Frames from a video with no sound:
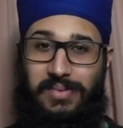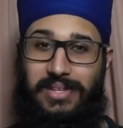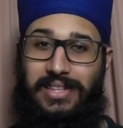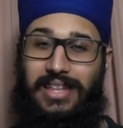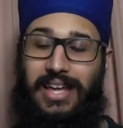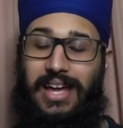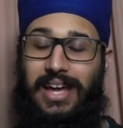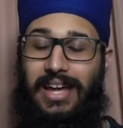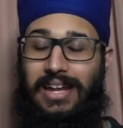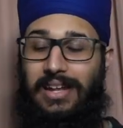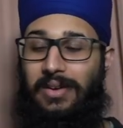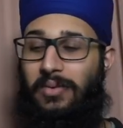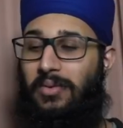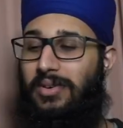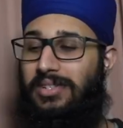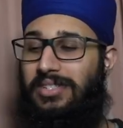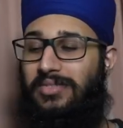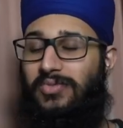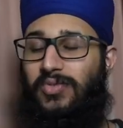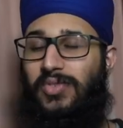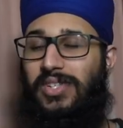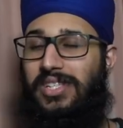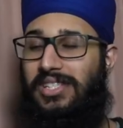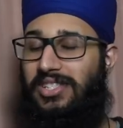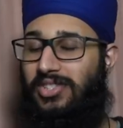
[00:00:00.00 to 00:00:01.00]
me that it
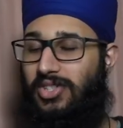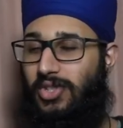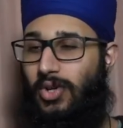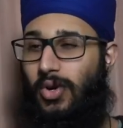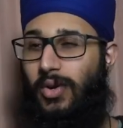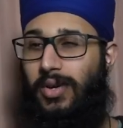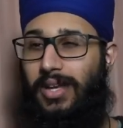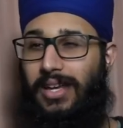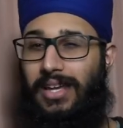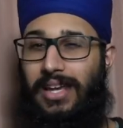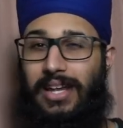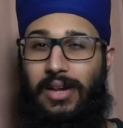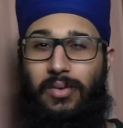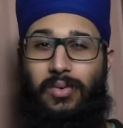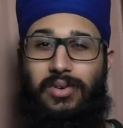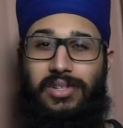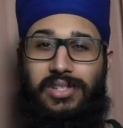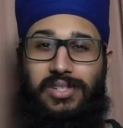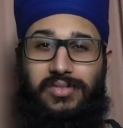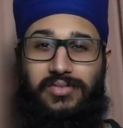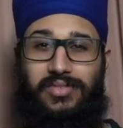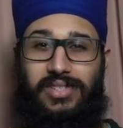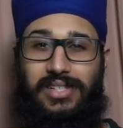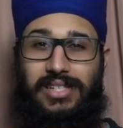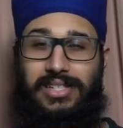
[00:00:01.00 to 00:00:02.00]
wasn't really shocking and it
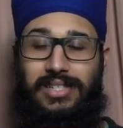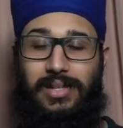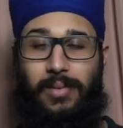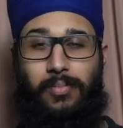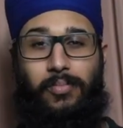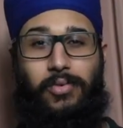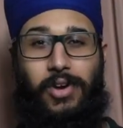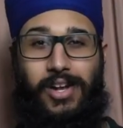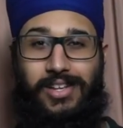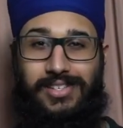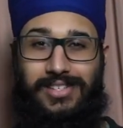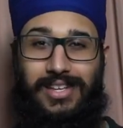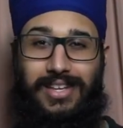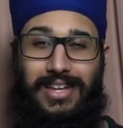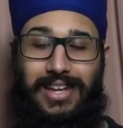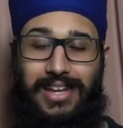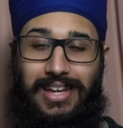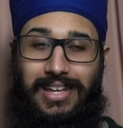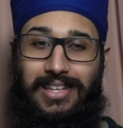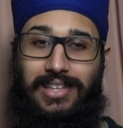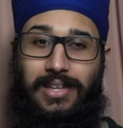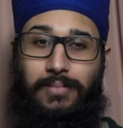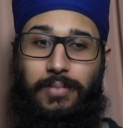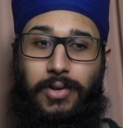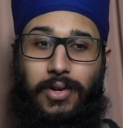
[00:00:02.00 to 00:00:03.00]
wasn't really depressing
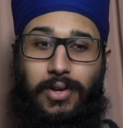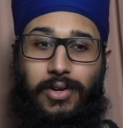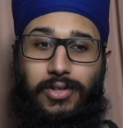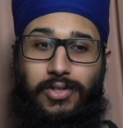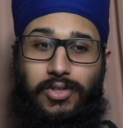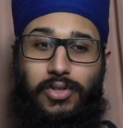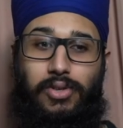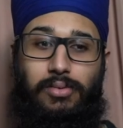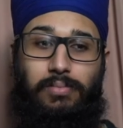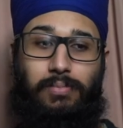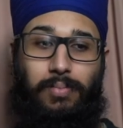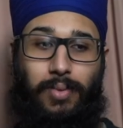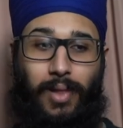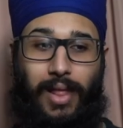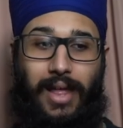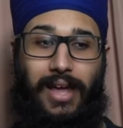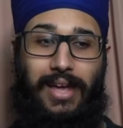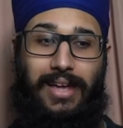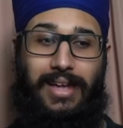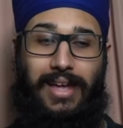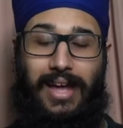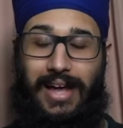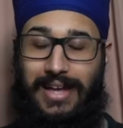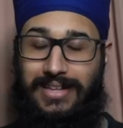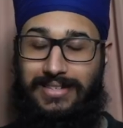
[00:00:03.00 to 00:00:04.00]
either, because you
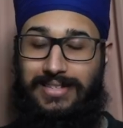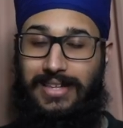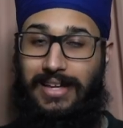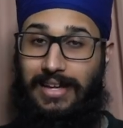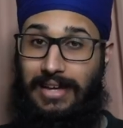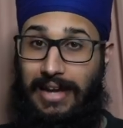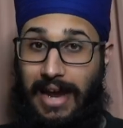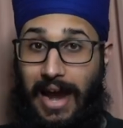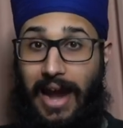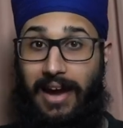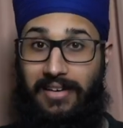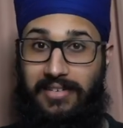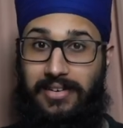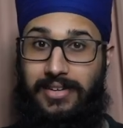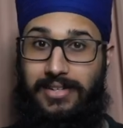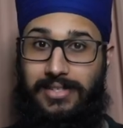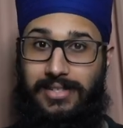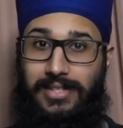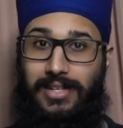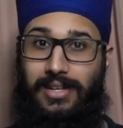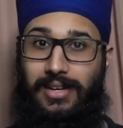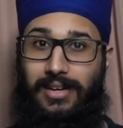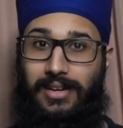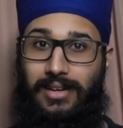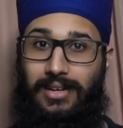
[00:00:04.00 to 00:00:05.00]
play as the
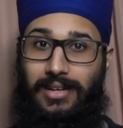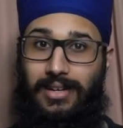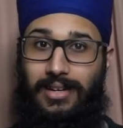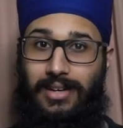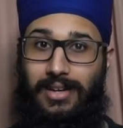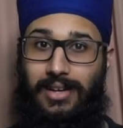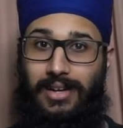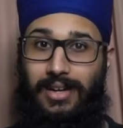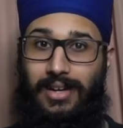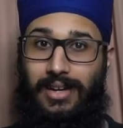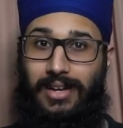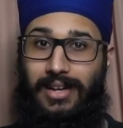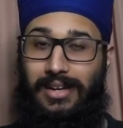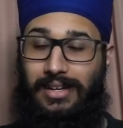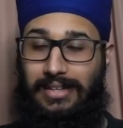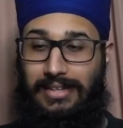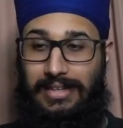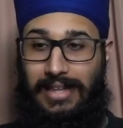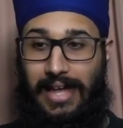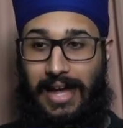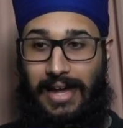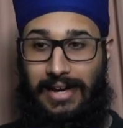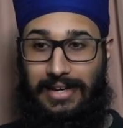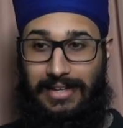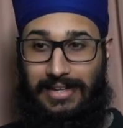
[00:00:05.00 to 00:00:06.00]
character
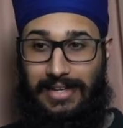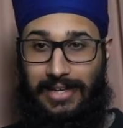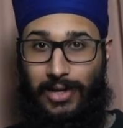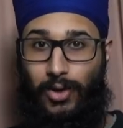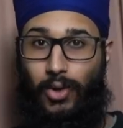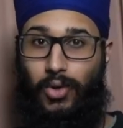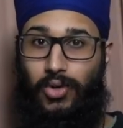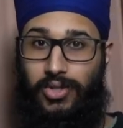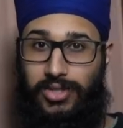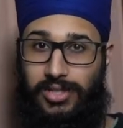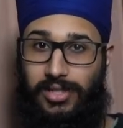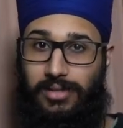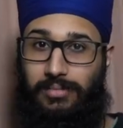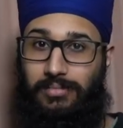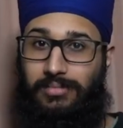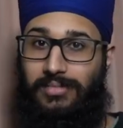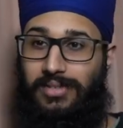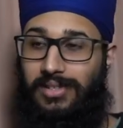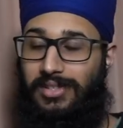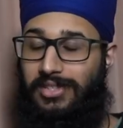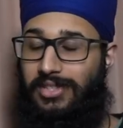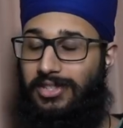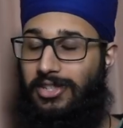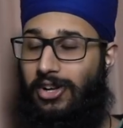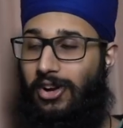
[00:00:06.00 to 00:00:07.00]
that kills him.
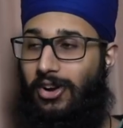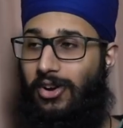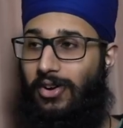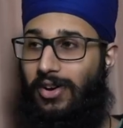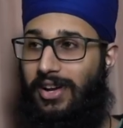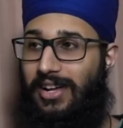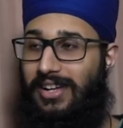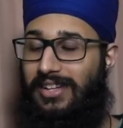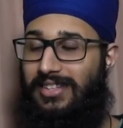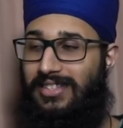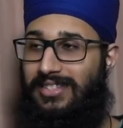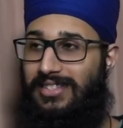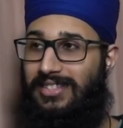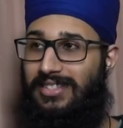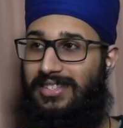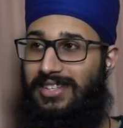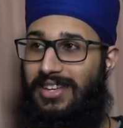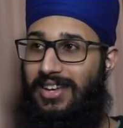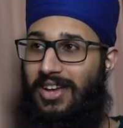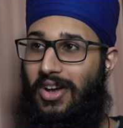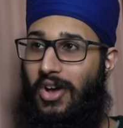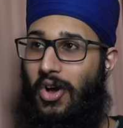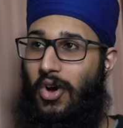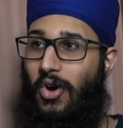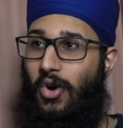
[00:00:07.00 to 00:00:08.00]
So it's,
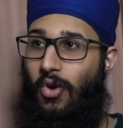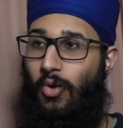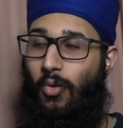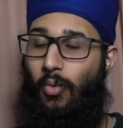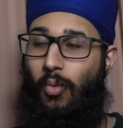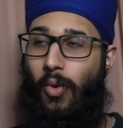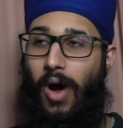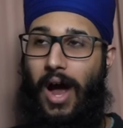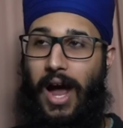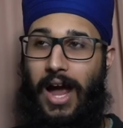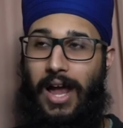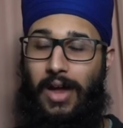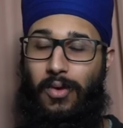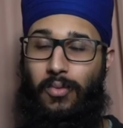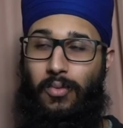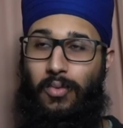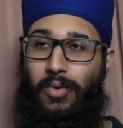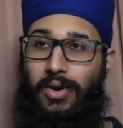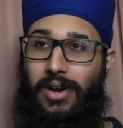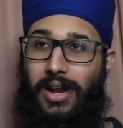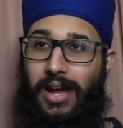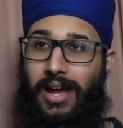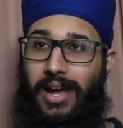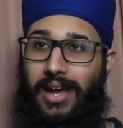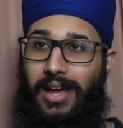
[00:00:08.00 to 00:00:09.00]
why
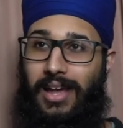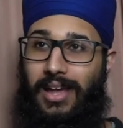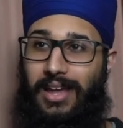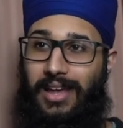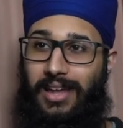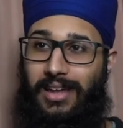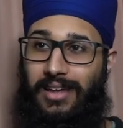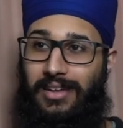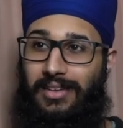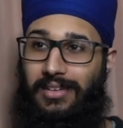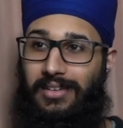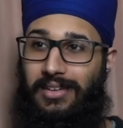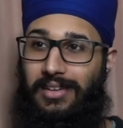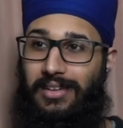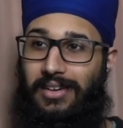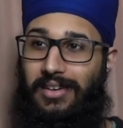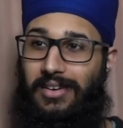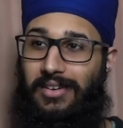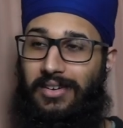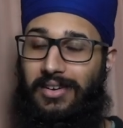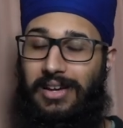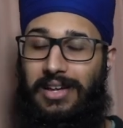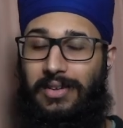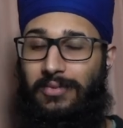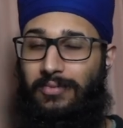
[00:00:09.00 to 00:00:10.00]
would I, you
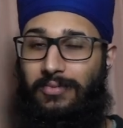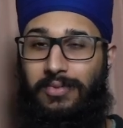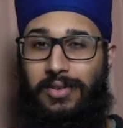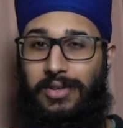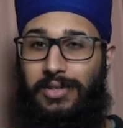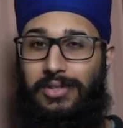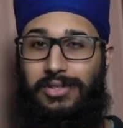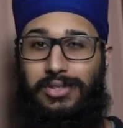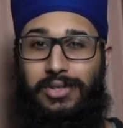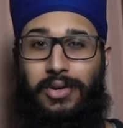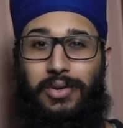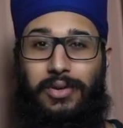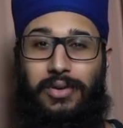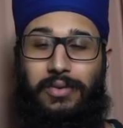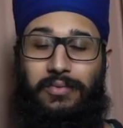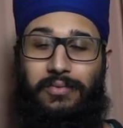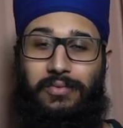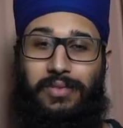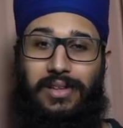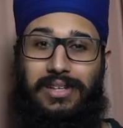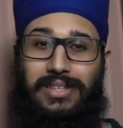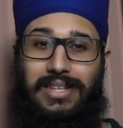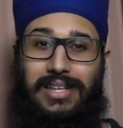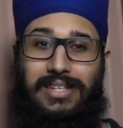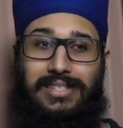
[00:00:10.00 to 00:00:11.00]
know, it feels so
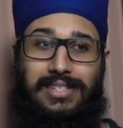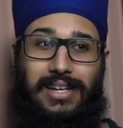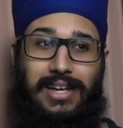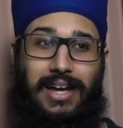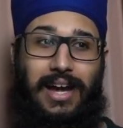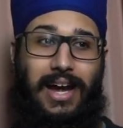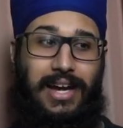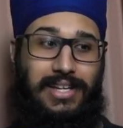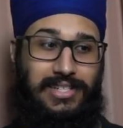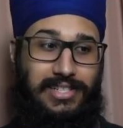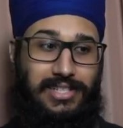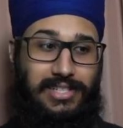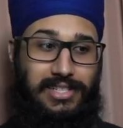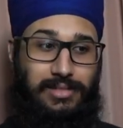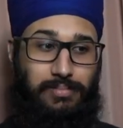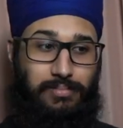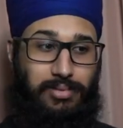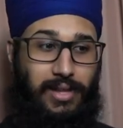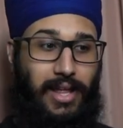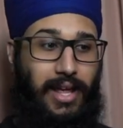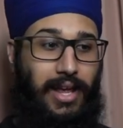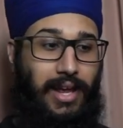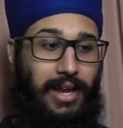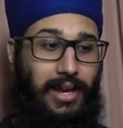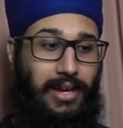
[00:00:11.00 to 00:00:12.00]
conflicting. It's like, I just
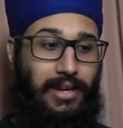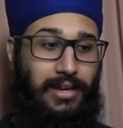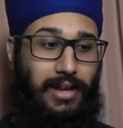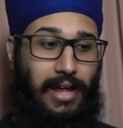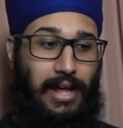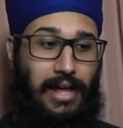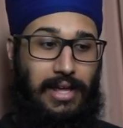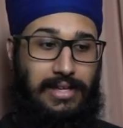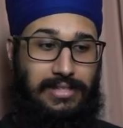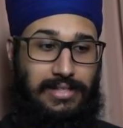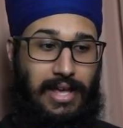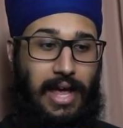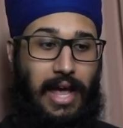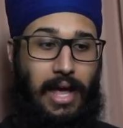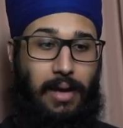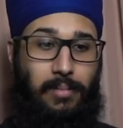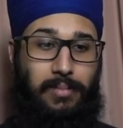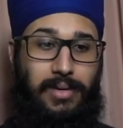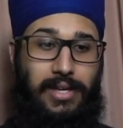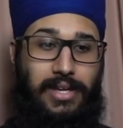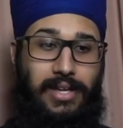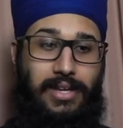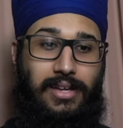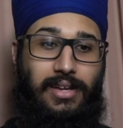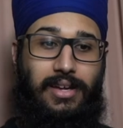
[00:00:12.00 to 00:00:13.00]
played as
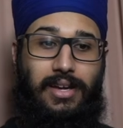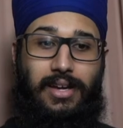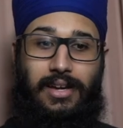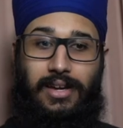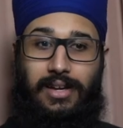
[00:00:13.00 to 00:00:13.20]
Abby,